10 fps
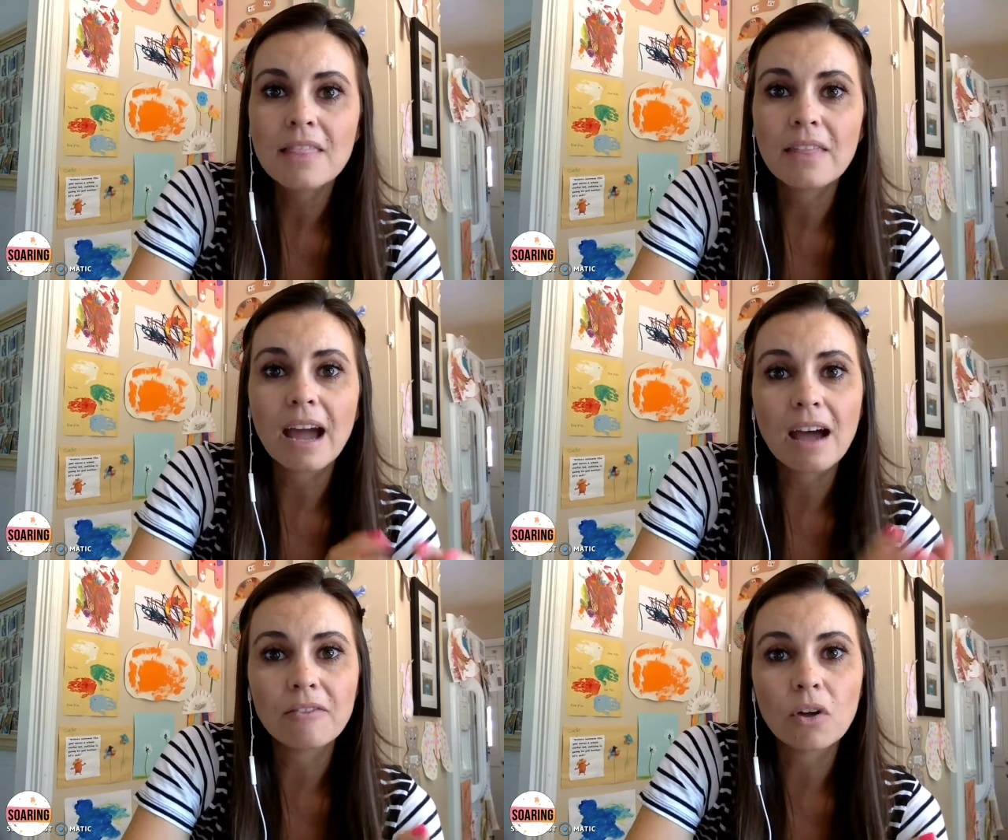they
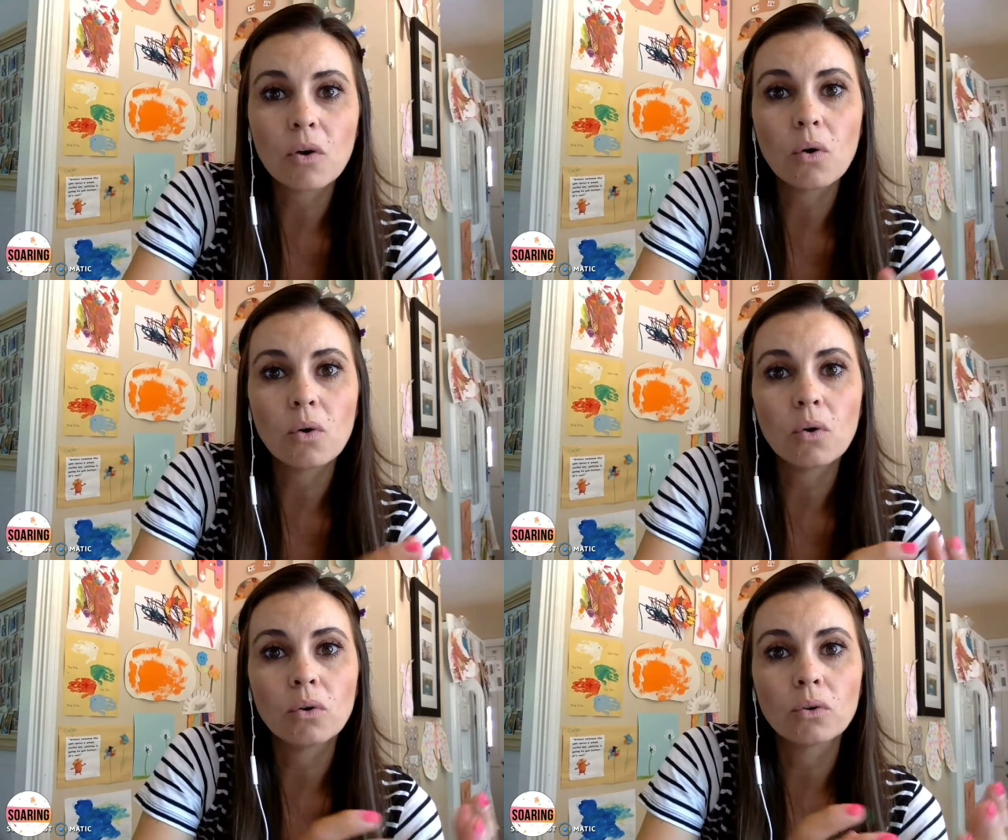have the
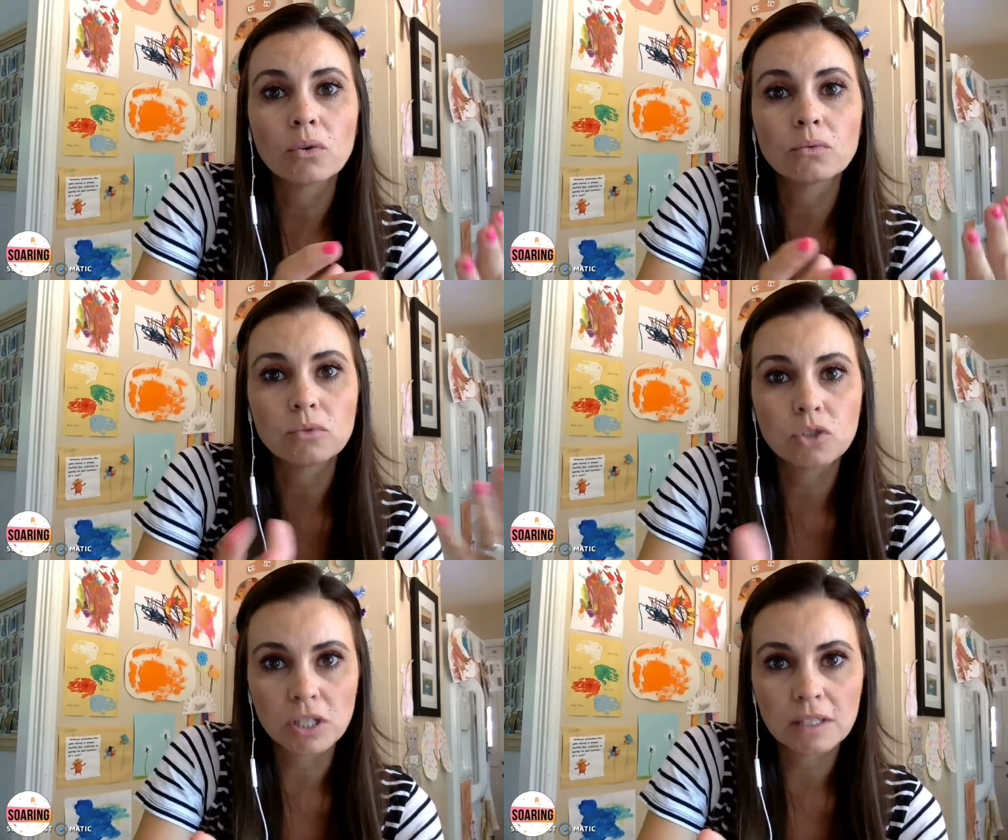whole
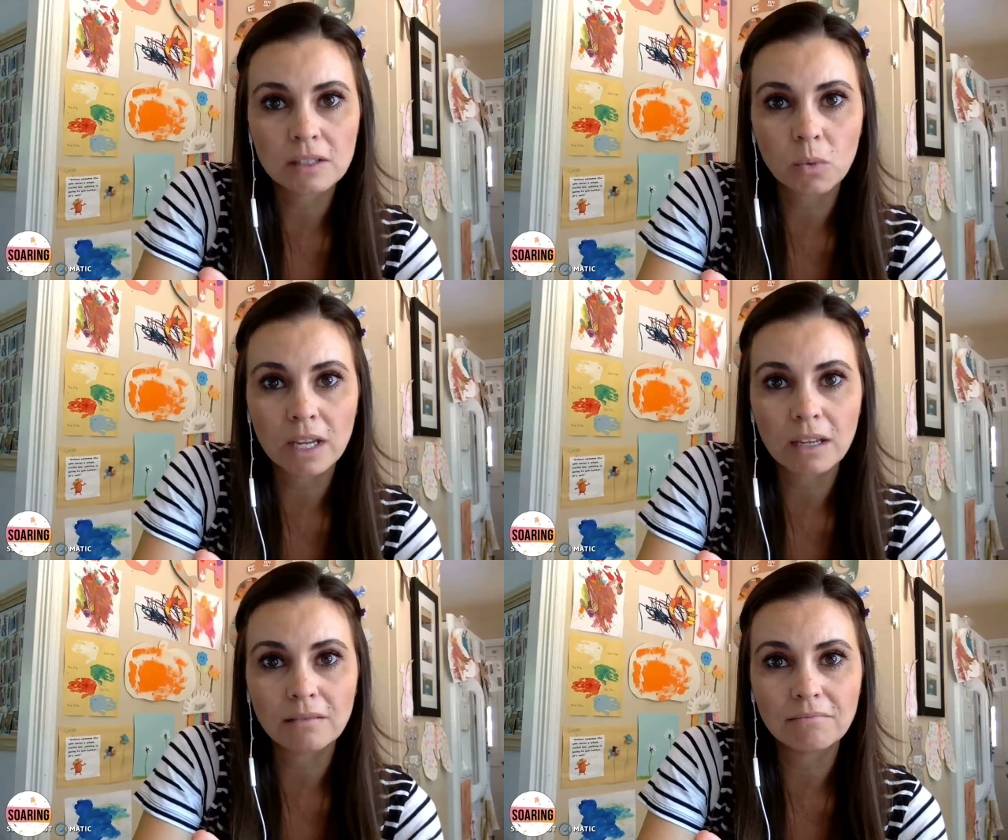G
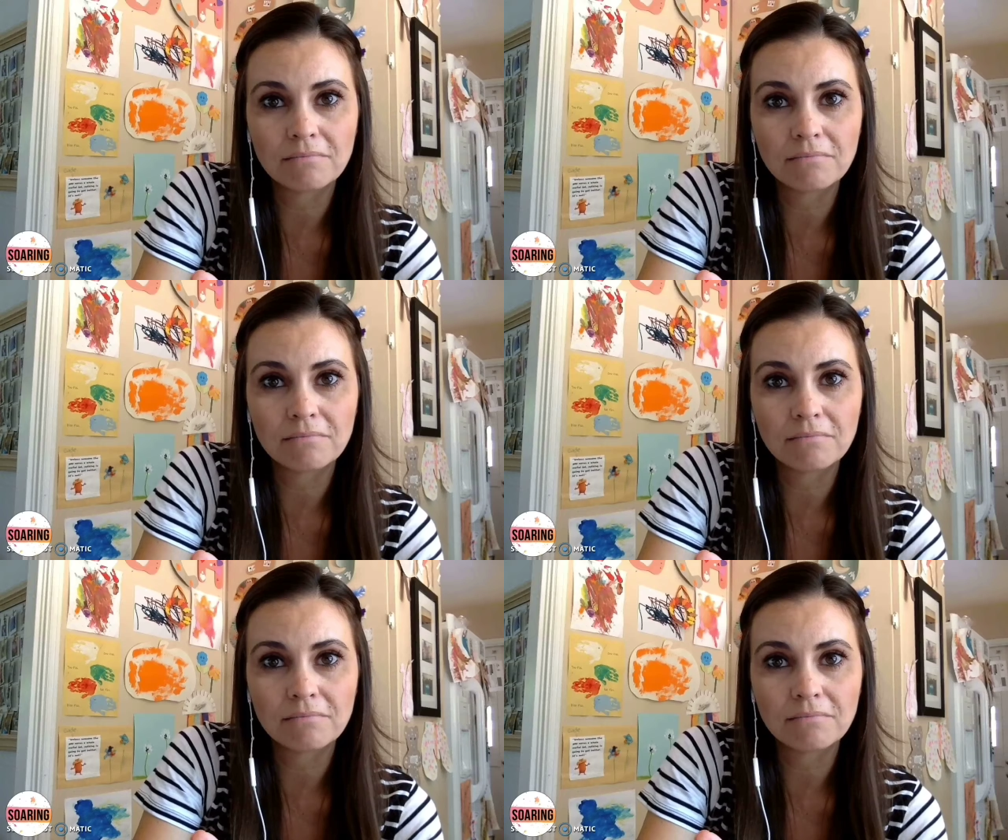Suite